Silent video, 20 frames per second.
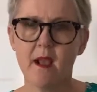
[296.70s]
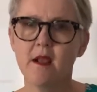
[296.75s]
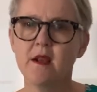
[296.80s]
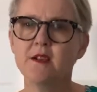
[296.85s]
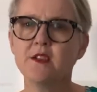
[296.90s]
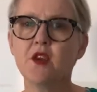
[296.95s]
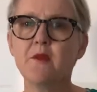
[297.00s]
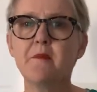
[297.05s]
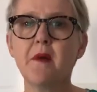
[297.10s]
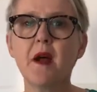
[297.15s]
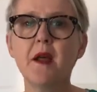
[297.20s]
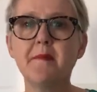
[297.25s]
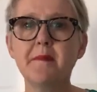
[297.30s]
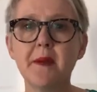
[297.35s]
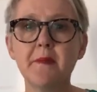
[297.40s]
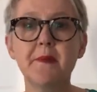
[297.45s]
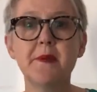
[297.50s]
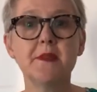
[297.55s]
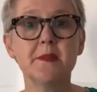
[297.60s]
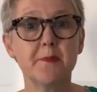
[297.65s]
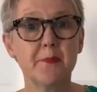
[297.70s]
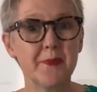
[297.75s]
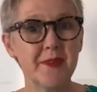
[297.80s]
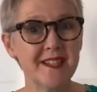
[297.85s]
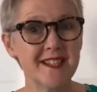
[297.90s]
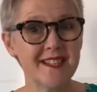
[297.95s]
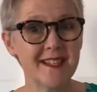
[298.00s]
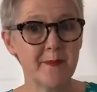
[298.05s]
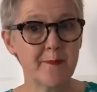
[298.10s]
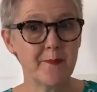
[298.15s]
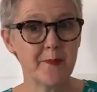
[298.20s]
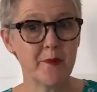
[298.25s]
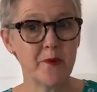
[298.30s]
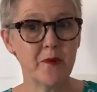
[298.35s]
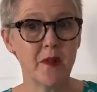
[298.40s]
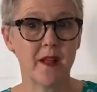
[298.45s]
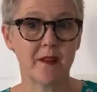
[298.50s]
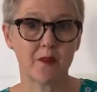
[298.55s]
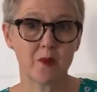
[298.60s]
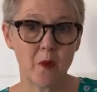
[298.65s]
So mind mapping is pretty
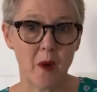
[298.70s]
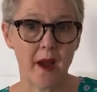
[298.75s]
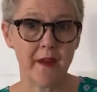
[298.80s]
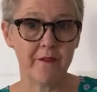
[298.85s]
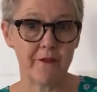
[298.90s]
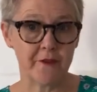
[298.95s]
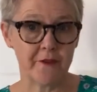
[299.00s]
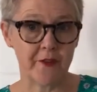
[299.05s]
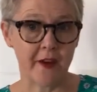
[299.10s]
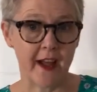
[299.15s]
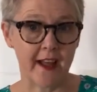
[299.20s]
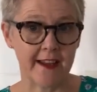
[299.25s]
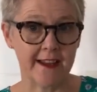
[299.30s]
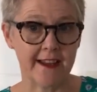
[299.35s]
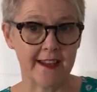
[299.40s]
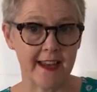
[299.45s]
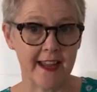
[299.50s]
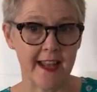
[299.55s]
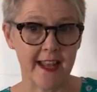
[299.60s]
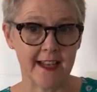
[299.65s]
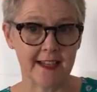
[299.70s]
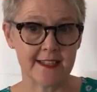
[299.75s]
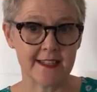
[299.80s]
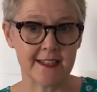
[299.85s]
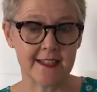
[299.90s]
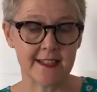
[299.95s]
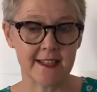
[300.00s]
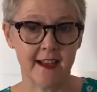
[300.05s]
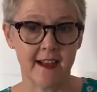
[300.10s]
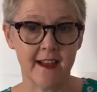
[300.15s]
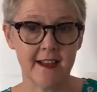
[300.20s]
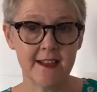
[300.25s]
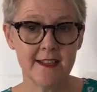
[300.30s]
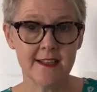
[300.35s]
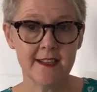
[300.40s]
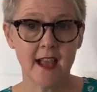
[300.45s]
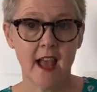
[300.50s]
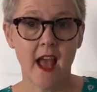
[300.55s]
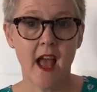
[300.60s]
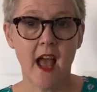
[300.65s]
simple and quite fun exercise.